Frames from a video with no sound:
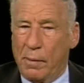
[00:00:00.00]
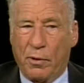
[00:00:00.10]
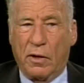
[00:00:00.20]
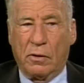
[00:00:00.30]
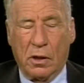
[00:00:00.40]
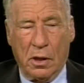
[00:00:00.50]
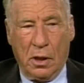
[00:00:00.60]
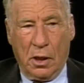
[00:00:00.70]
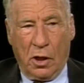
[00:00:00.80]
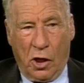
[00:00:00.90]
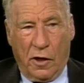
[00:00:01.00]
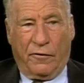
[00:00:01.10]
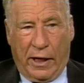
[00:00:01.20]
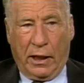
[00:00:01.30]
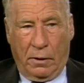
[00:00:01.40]
My brother
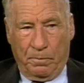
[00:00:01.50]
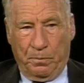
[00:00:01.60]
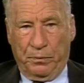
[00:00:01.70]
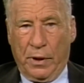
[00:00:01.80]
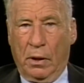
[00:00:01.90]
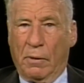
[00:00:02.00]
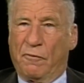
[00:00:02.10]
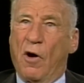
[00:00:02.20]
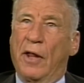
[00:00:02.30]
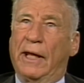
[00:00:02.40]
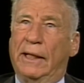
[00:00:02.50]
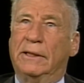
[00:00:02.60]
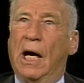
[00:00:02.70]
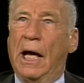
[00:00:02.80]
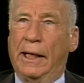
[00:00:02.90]
Irving, my father
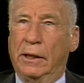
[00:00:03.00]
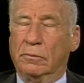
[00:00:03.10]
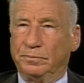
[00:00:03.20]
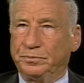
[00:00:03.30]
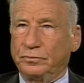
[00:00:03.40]
had died